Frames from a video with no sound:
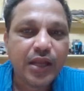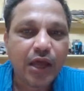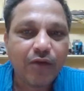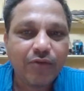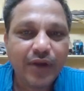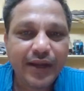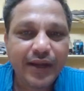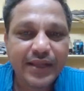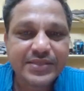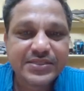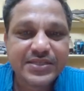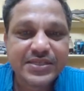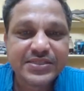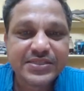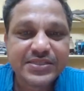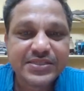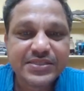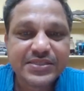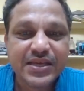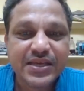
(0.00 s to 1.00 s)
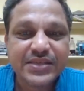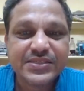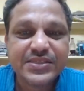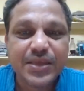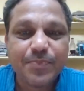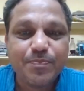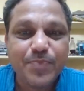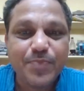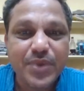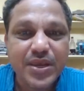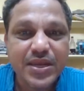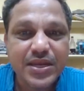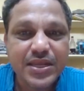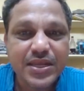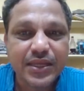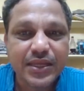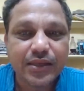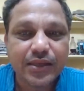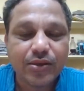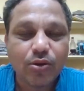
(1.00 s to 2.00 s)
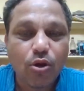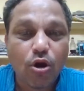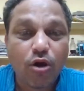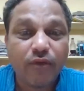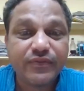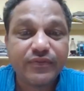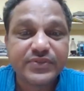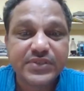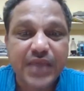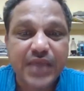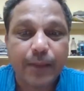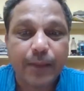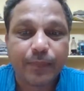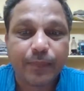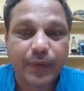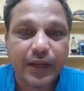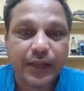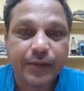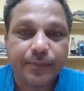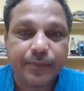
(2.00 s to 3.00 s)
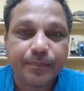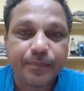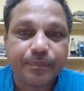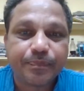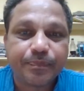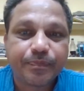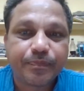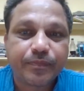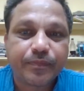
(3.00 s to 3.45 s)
Now, let us discuss the meaning of sampling.